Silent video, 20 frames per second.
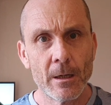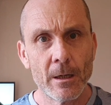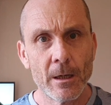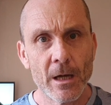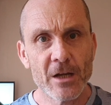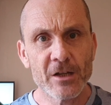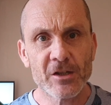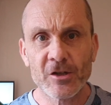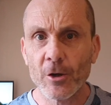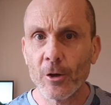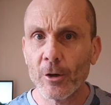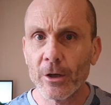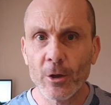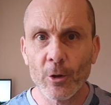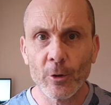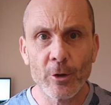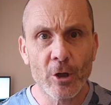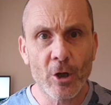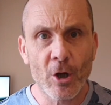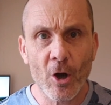It's certainly
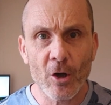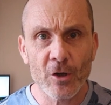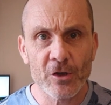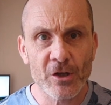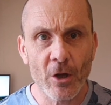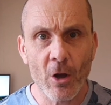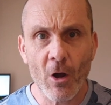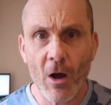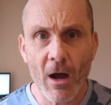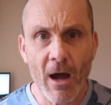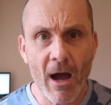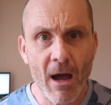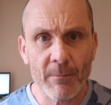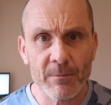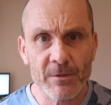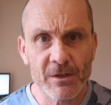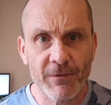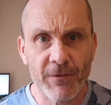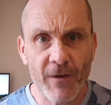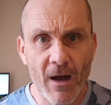going to cause a lot of harm
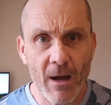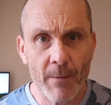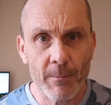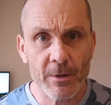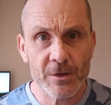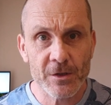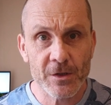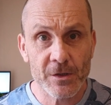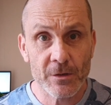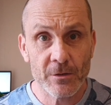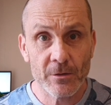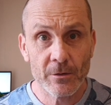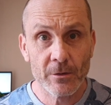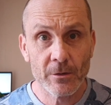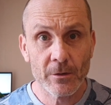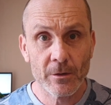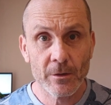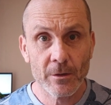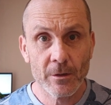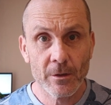to farmers,
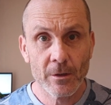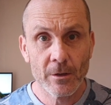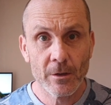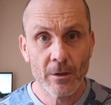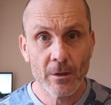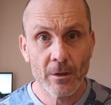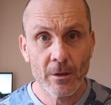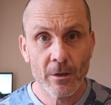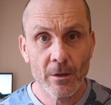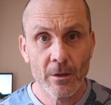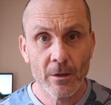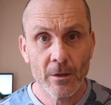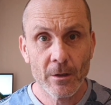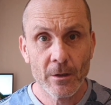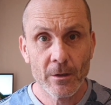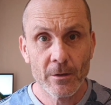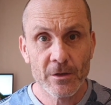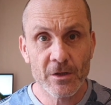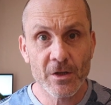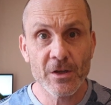
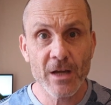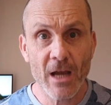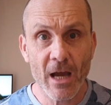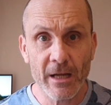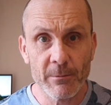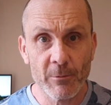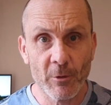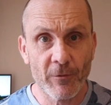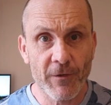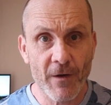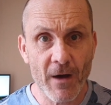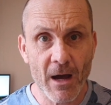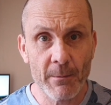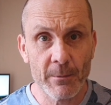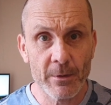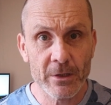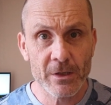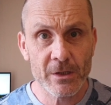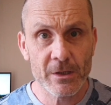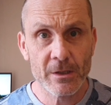to the animal
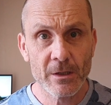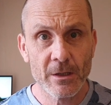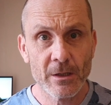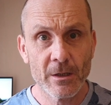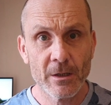farmers,